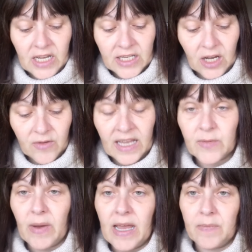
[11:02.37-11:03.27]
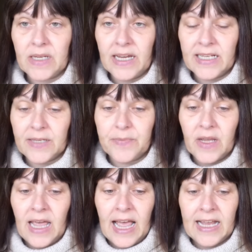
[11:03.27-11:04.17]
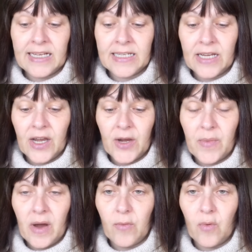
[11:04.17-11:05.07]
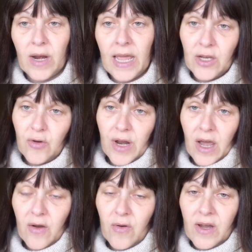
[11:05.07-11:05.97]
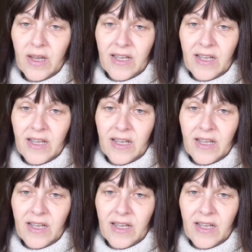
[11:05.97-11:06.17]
So that's my update, and I will let you know